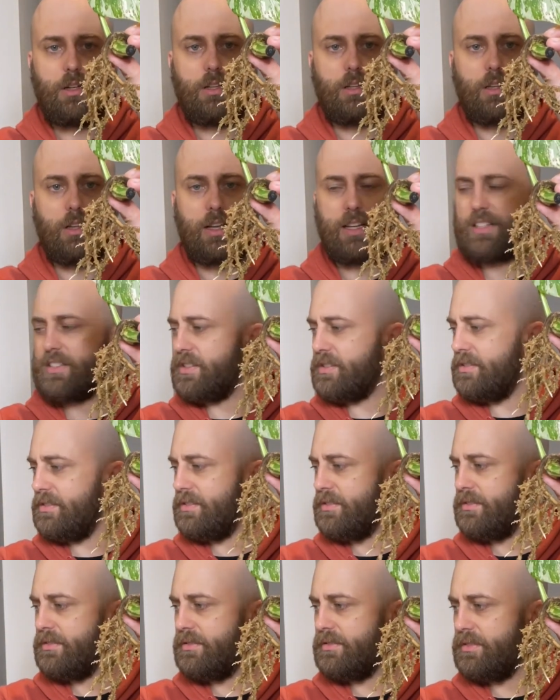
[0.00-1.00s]
like so,
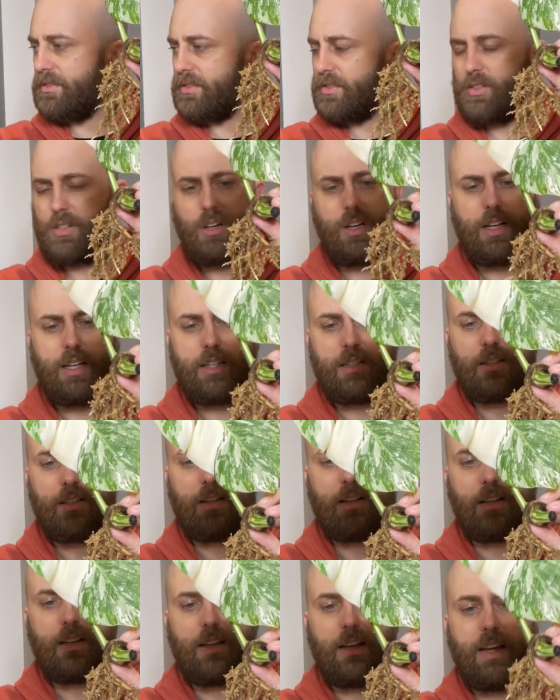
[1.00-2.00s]
or should I?
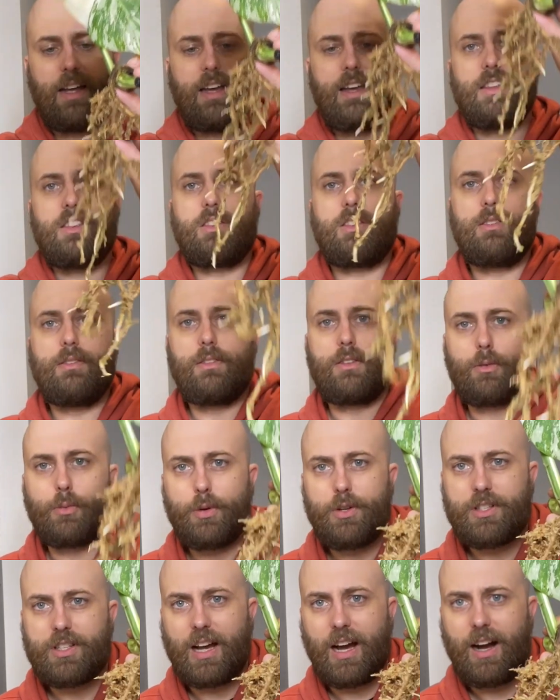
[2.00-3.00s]
The
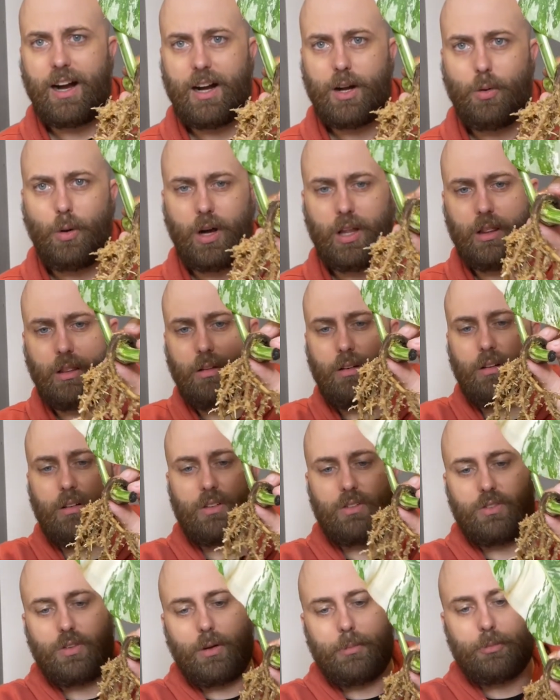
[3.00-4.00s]
roots are quite
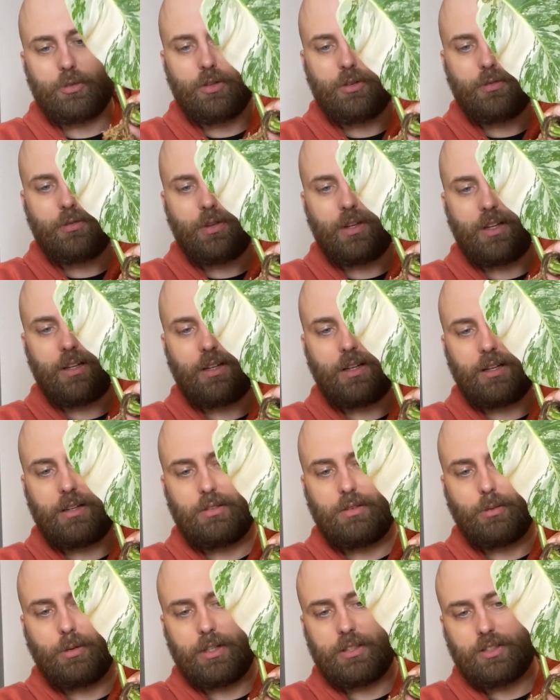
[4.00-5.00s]
long, so I'm sort of thinking,
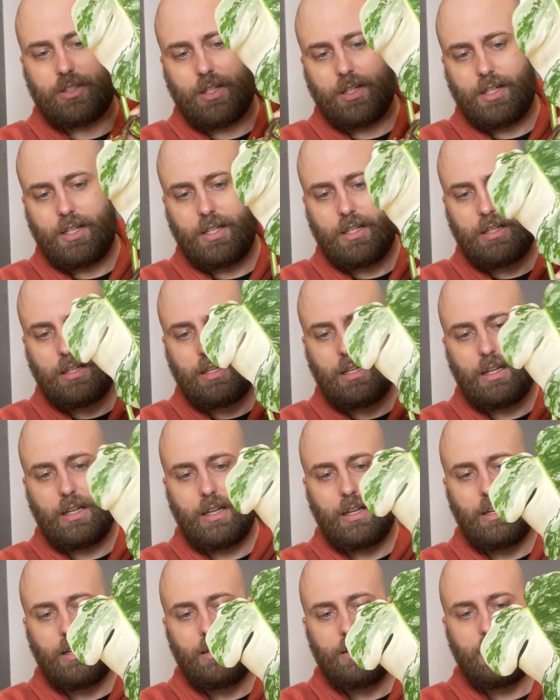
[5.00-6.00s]
do I chuck it in
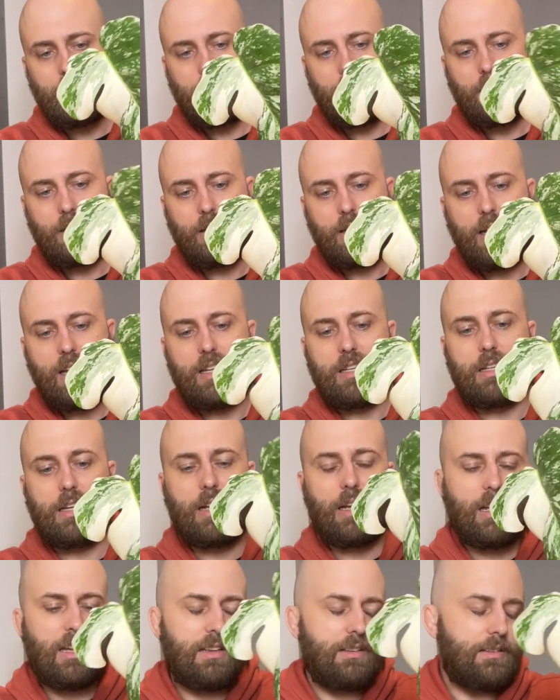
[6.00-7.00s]
here?
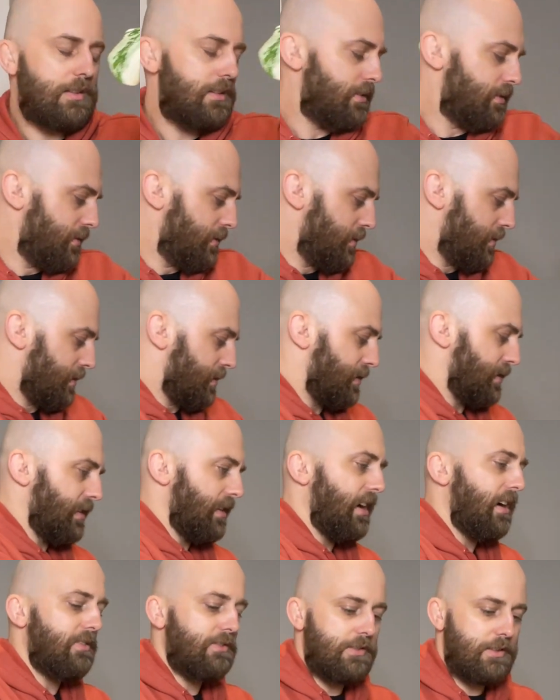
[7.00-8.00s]
Yeah, this is
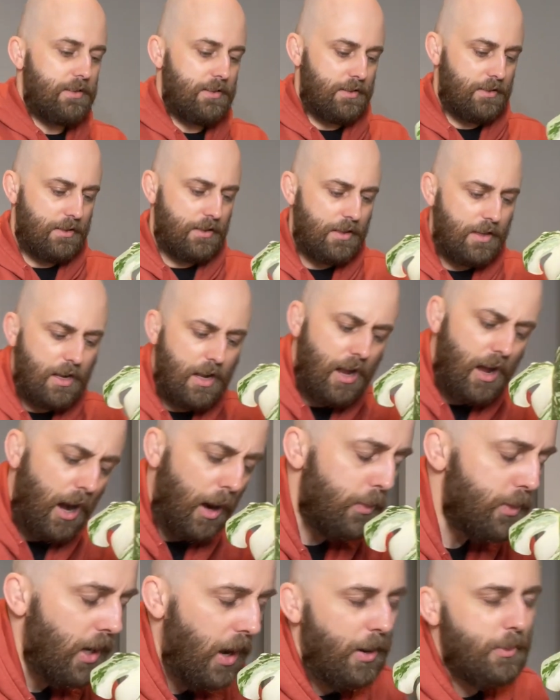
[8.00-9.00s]
enough.
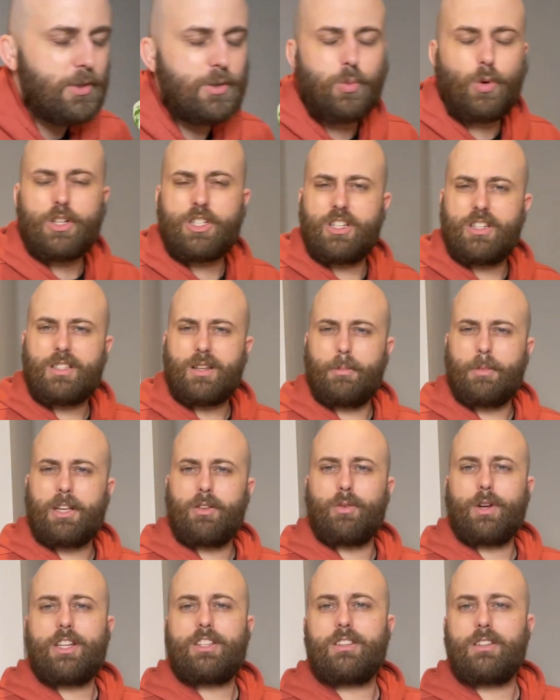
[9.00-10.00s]
I was watching something
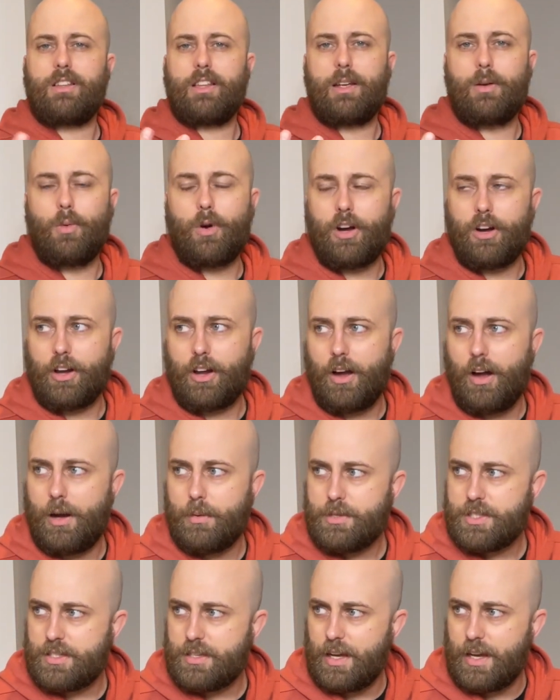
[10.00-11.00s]
recently where a guy
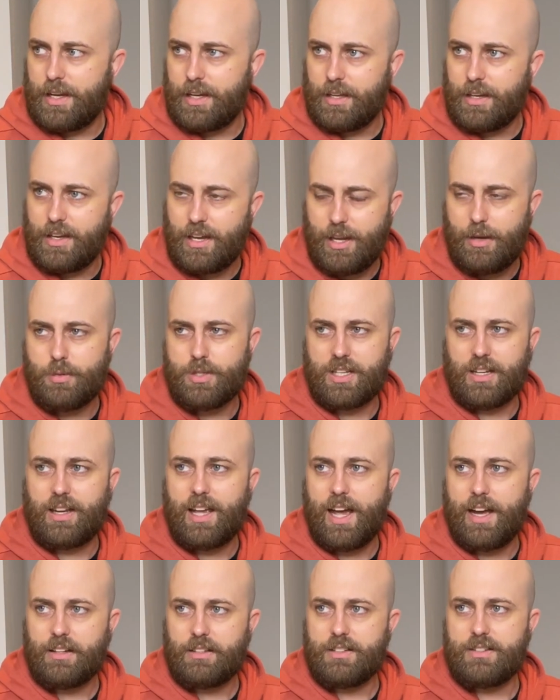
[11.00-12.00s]
was saying, and he was a
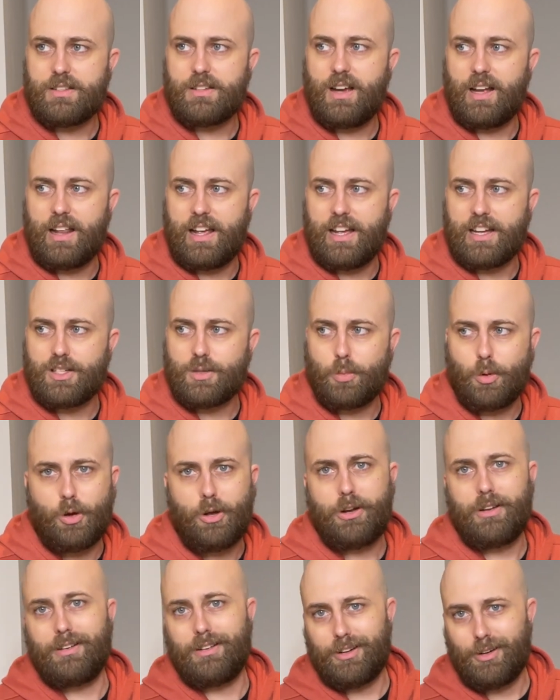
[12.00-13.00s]
cactus kind of
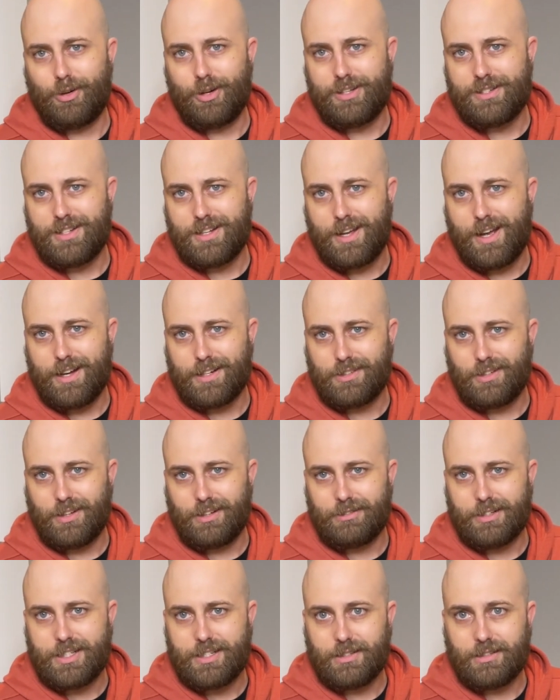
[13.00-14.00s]
expert, and I got into cacti
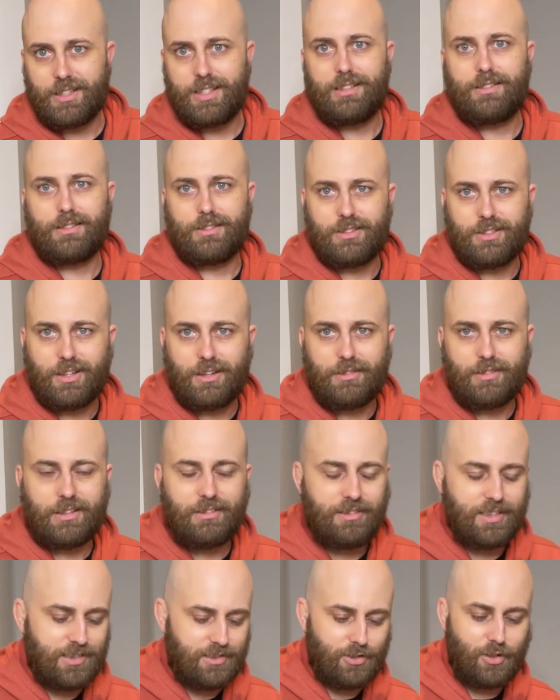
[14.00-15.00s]
recently. Don't tell
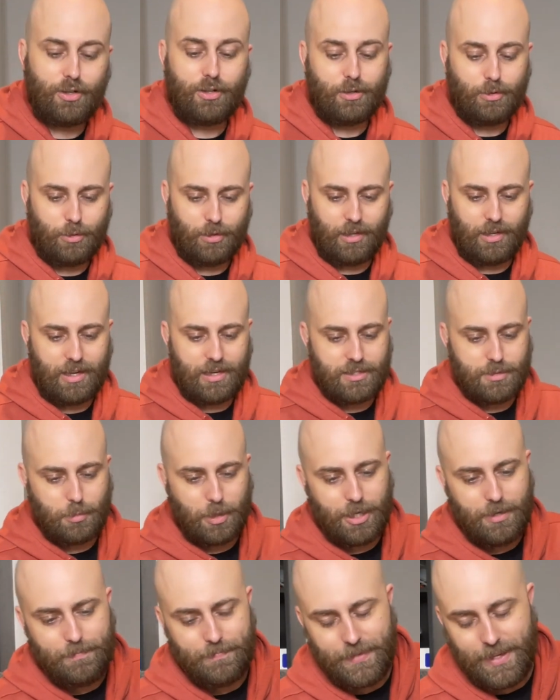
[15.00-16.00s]
anyone, don't hold it against
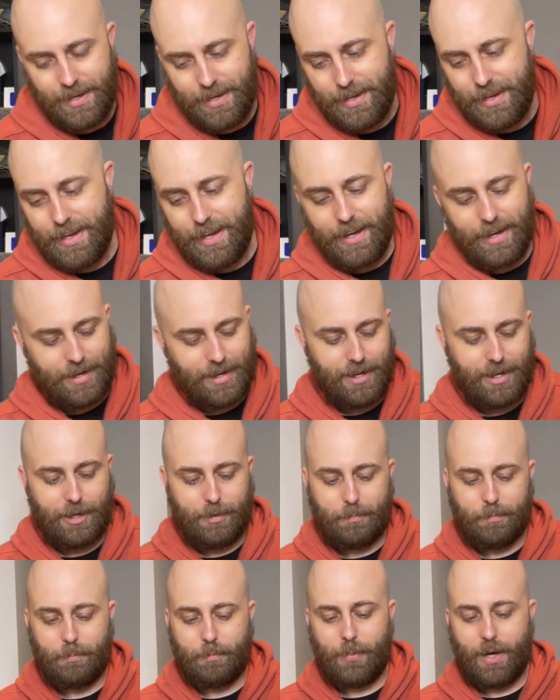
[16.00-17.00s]
me.
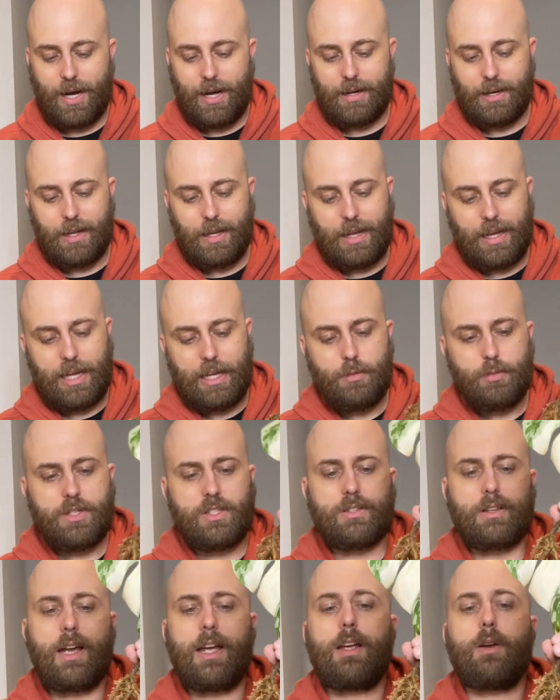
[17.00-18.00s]
But he was
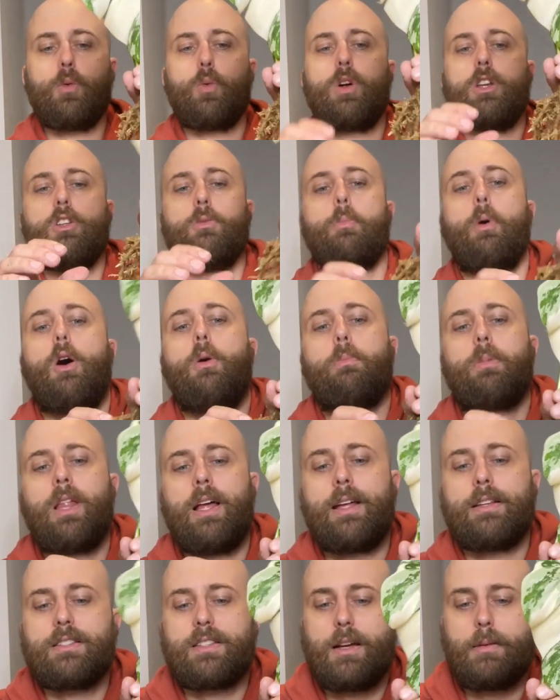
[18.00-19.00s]
saying when you pot
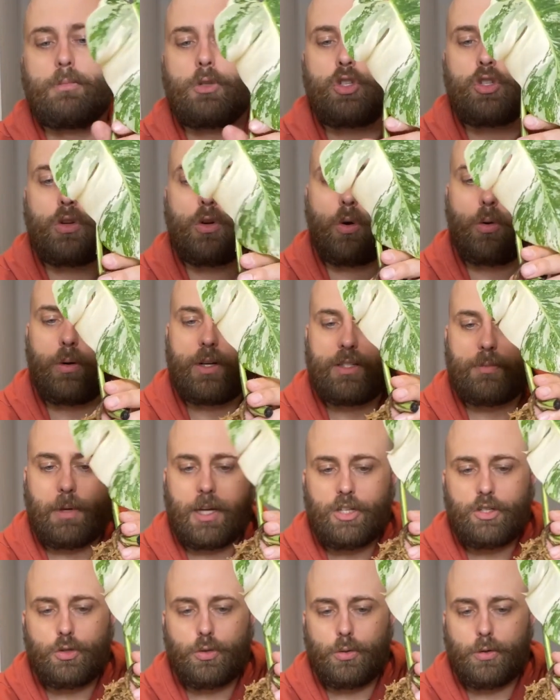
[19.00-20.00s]
plants up, you should always
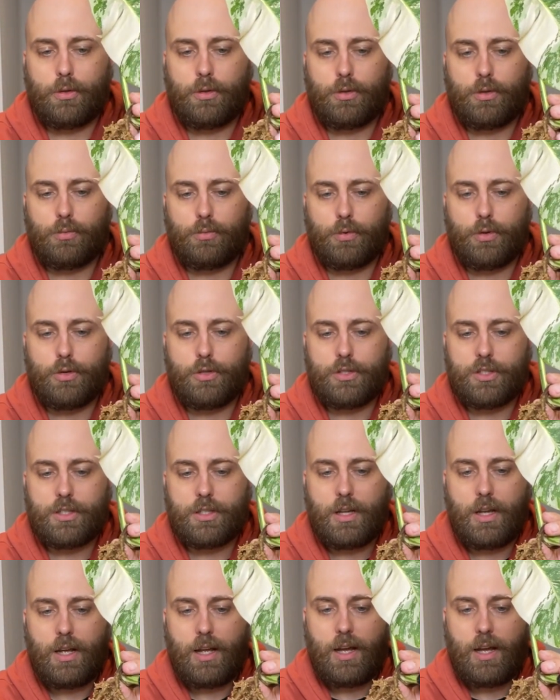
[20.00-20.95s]
make sure that the roots